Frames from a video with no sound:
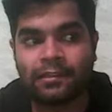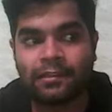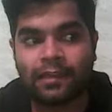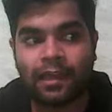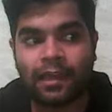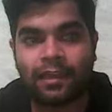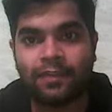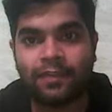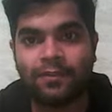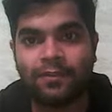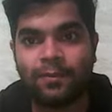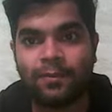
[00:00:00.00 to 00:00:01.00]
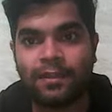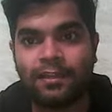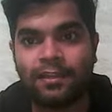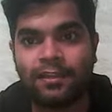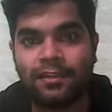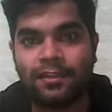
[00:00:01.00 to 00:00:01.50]
Hi everyone,
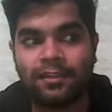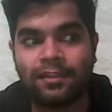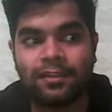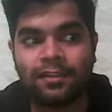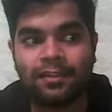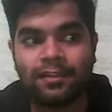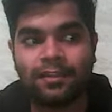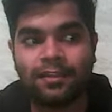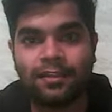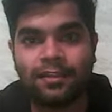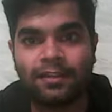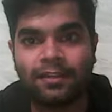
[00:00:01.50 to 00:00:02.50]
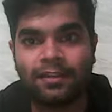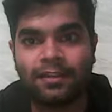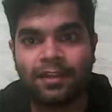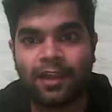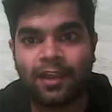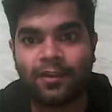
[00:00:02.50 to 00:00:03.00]

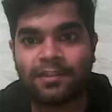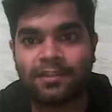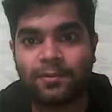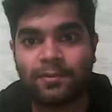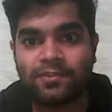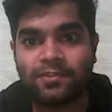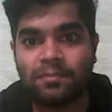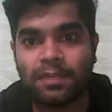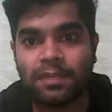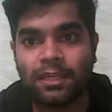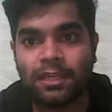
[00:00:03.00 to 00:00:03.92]
are you guys able to see me?